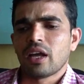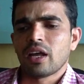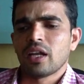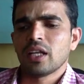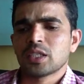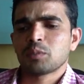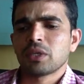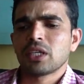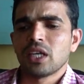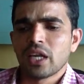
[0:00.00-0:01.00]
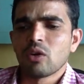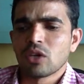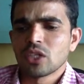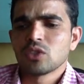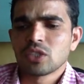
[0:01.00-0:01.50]
unexpectedly I got
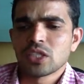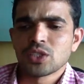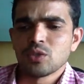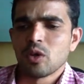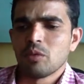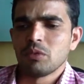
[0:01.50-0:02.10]
into sales job.